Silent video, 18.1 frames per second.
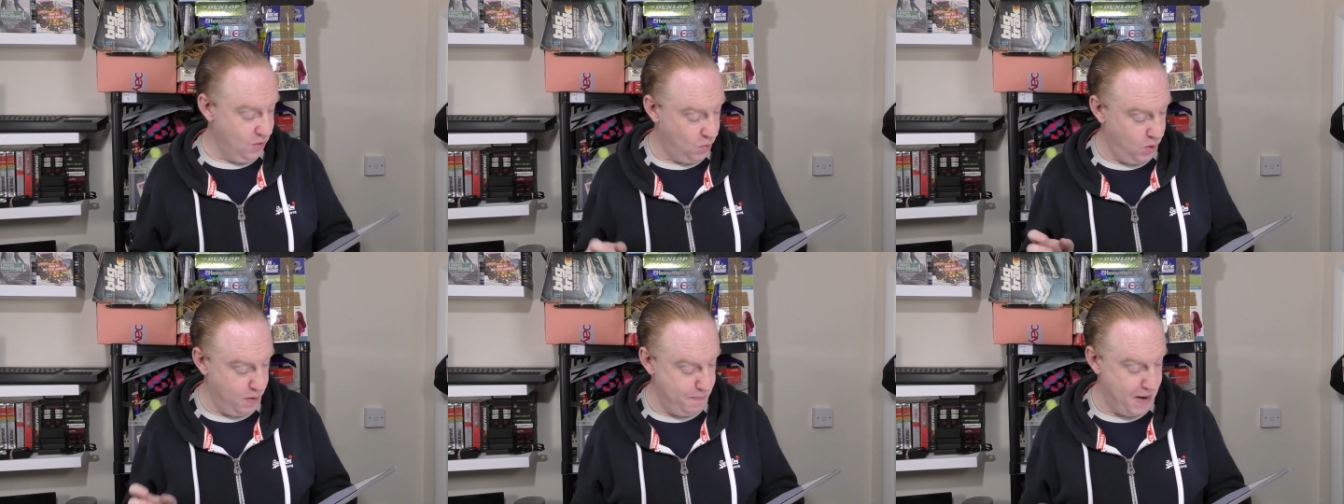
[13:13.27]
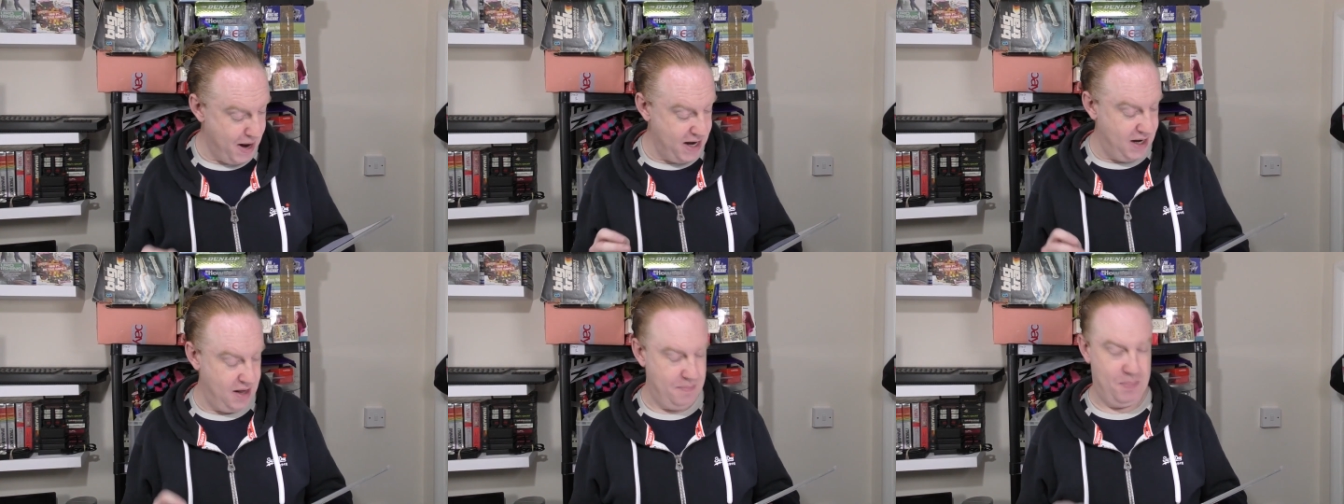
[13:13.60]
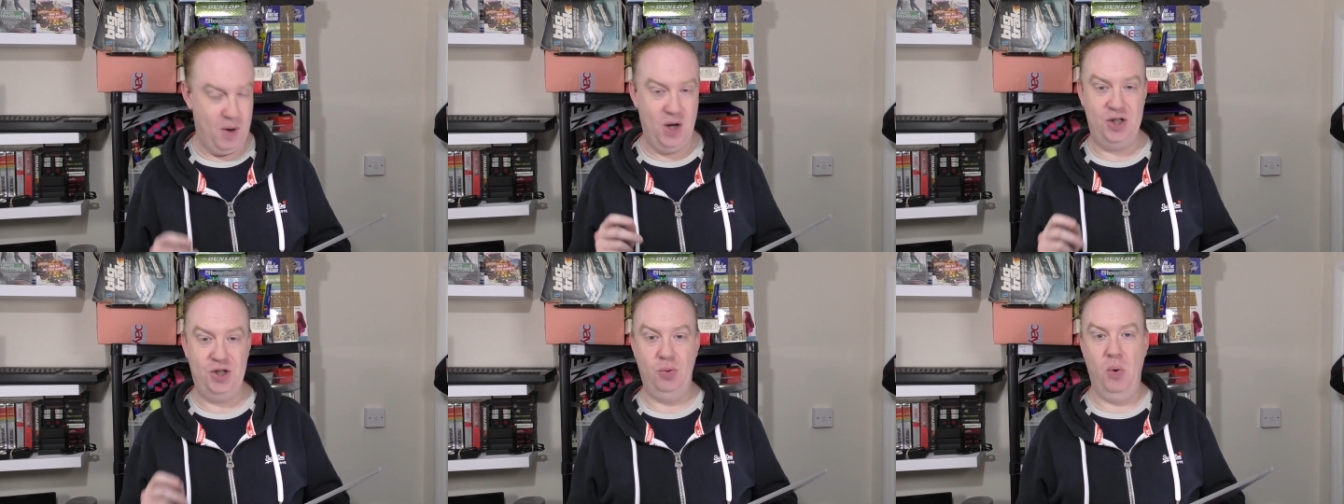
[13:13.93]
we made it
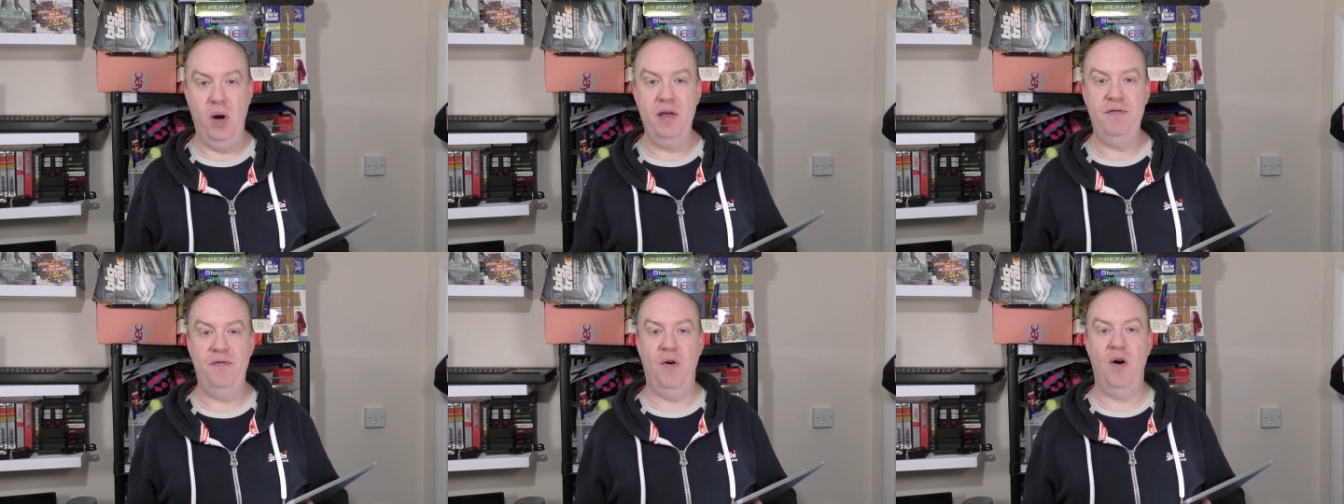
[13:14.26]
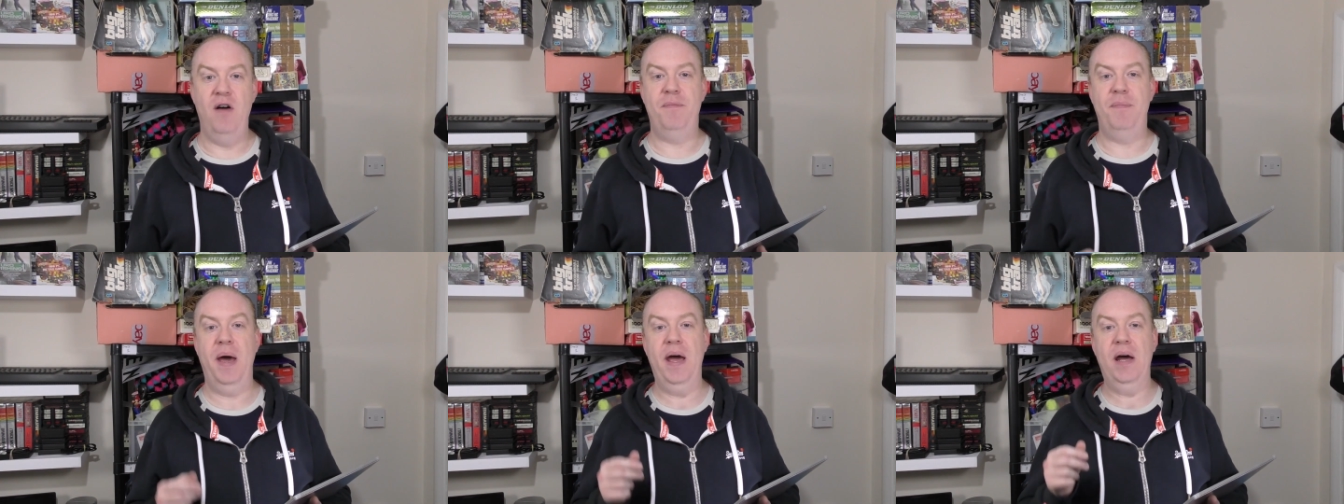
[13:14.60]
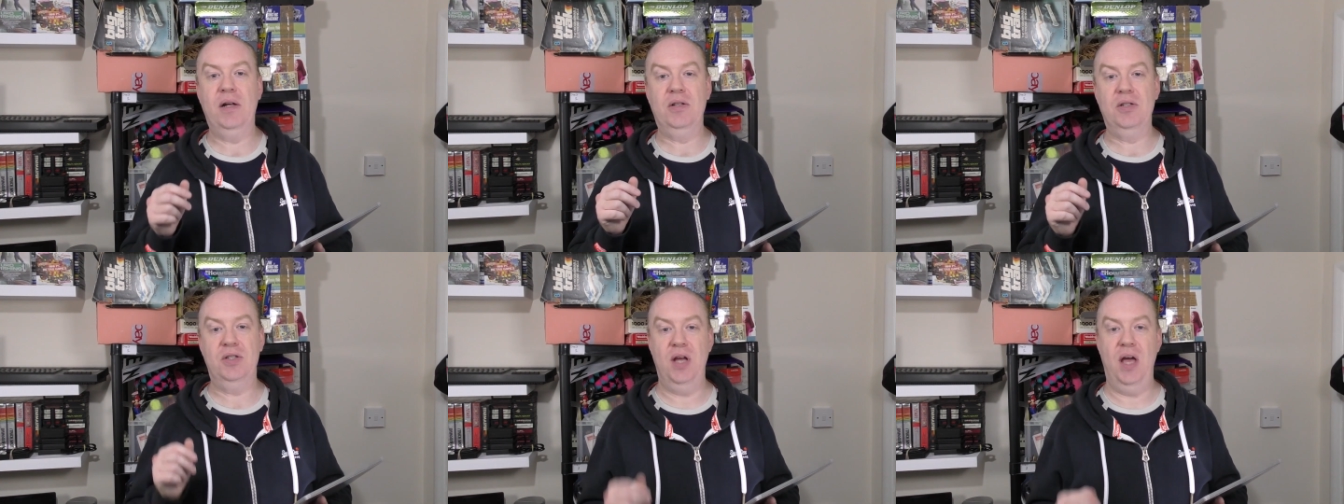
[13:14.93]
by
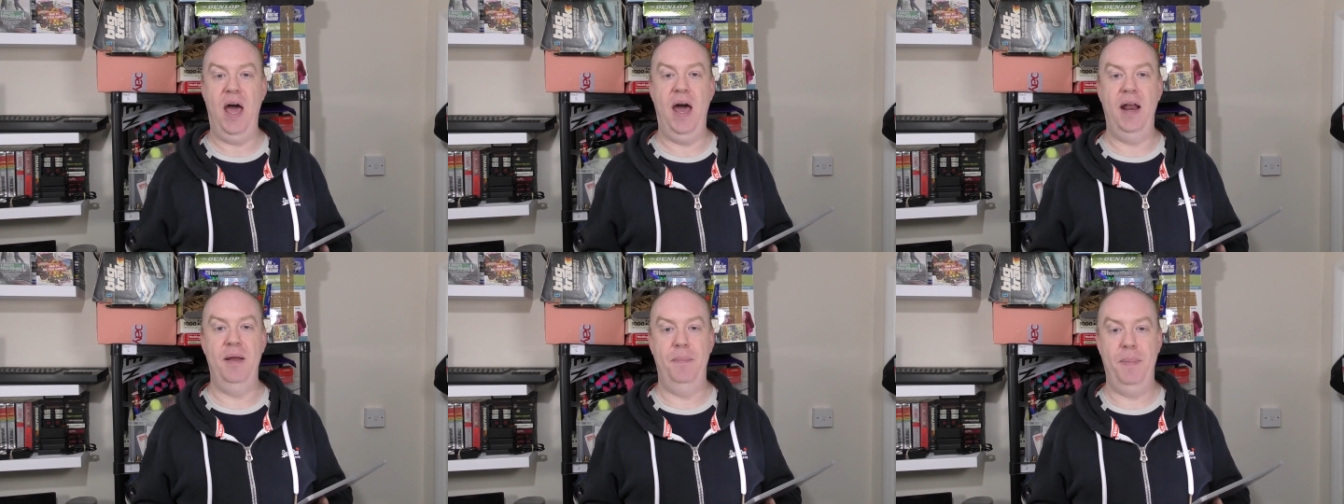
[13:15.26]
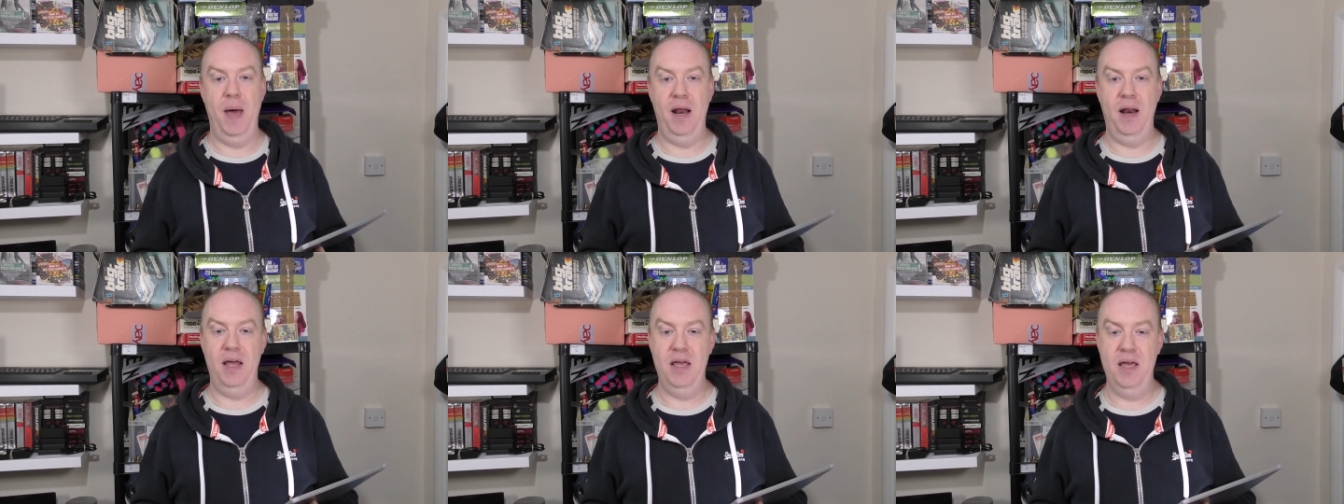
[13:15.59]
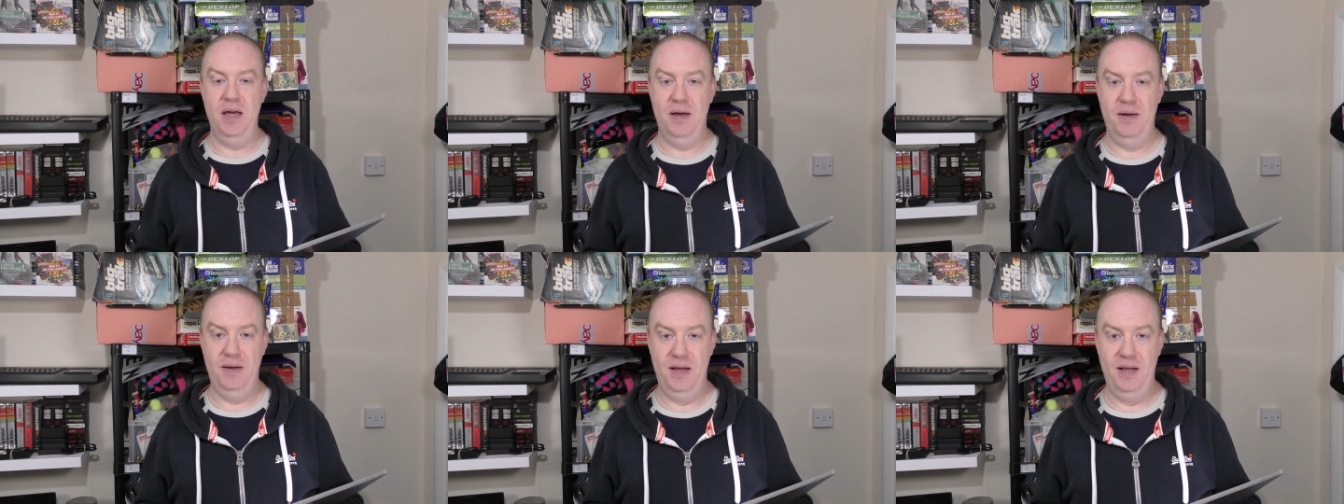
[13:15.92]

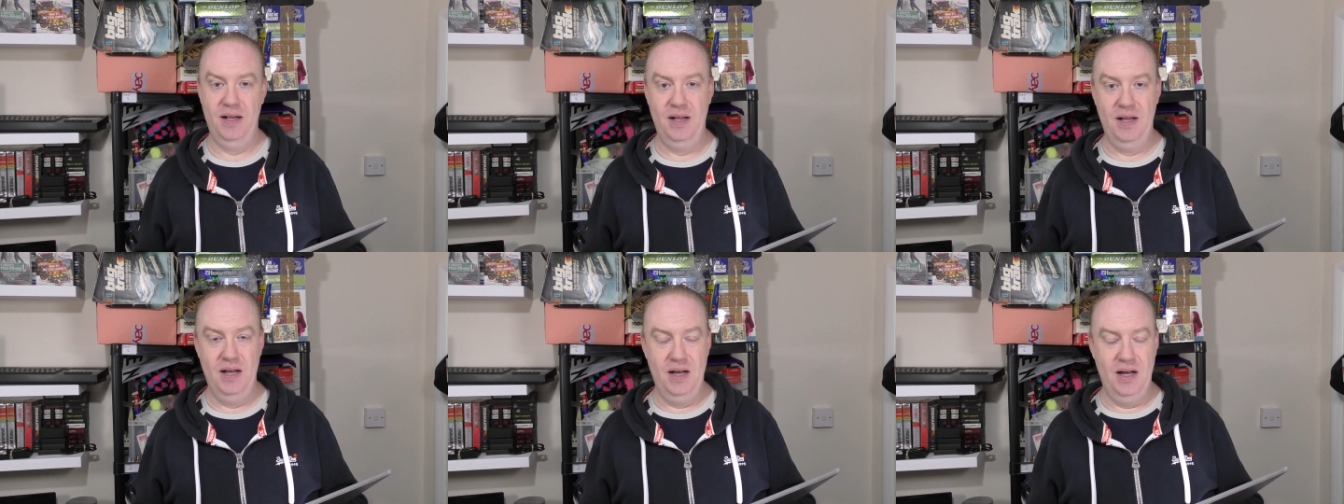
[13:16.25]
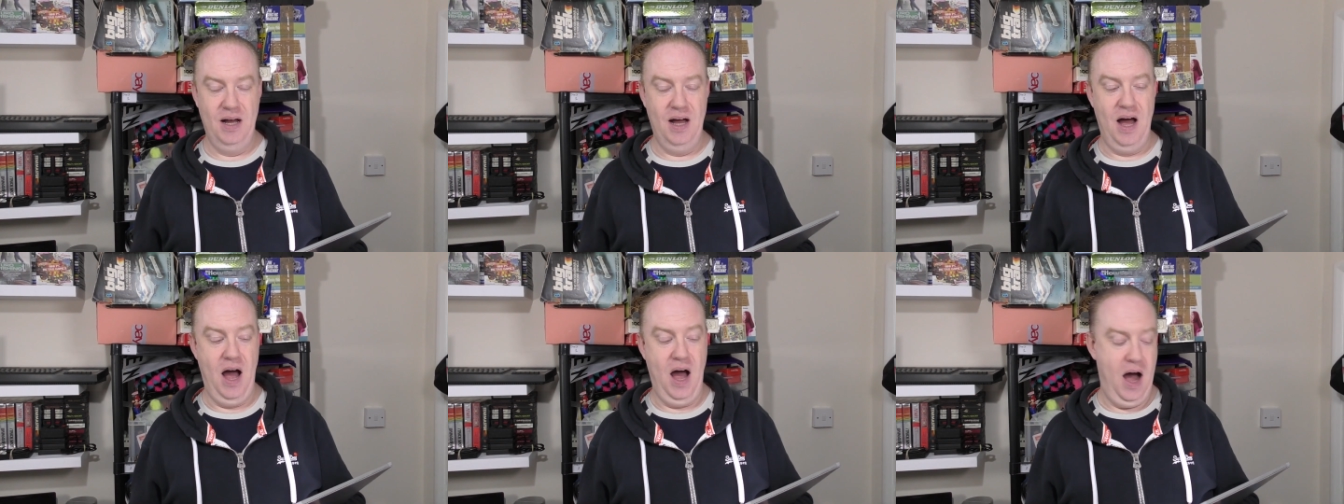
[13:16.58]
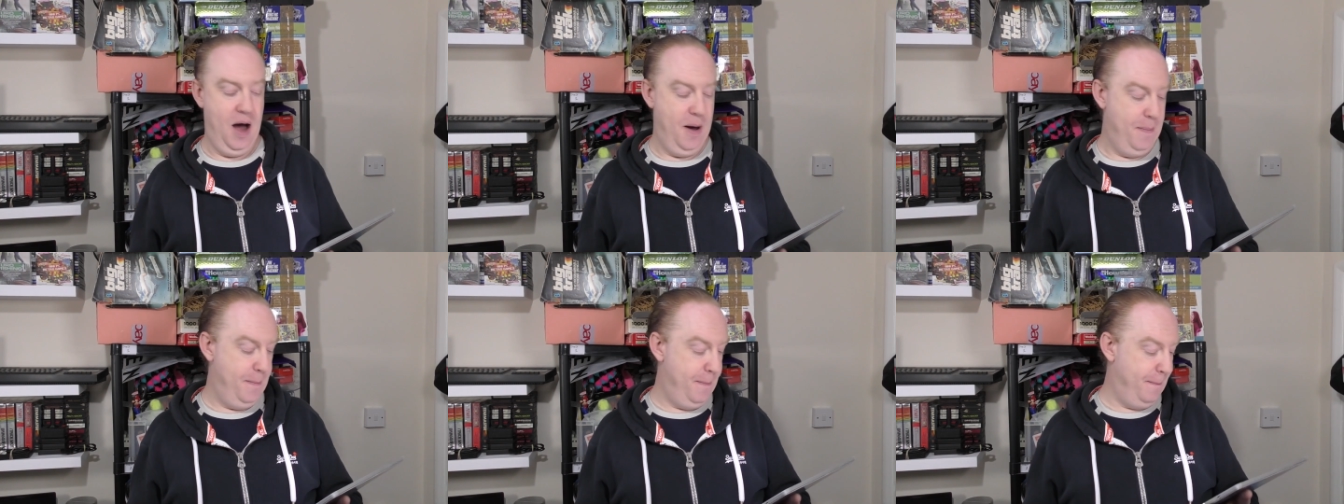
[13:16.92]

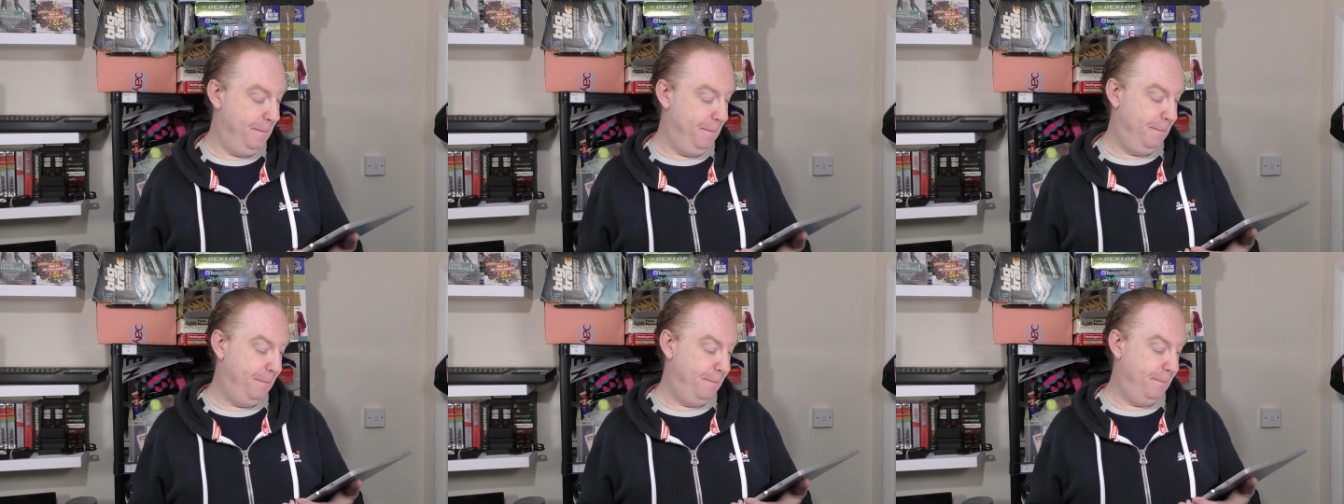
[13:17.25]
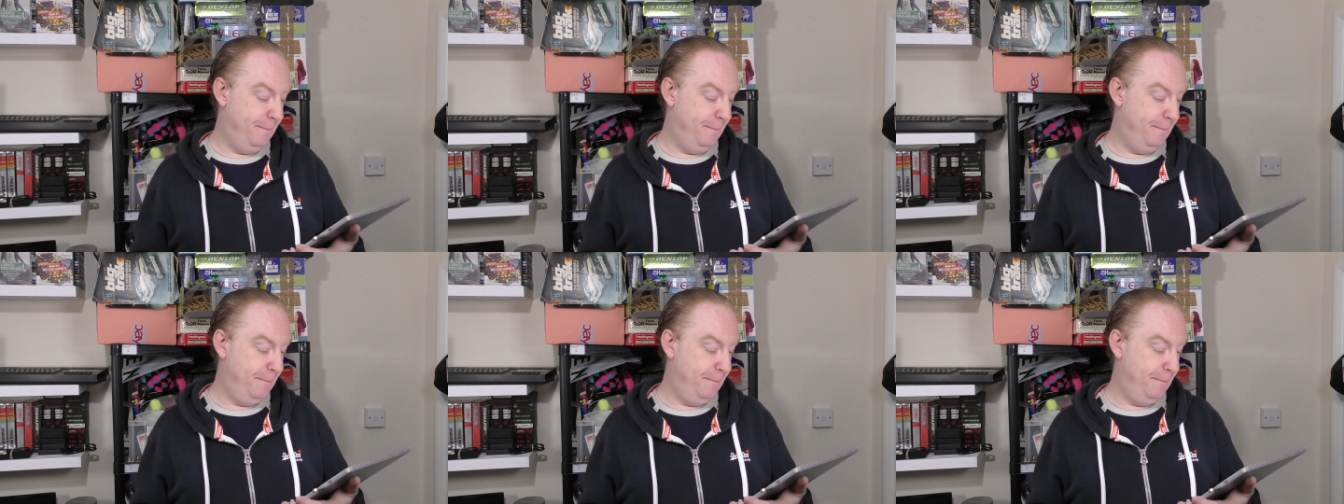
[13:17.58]
£25.01.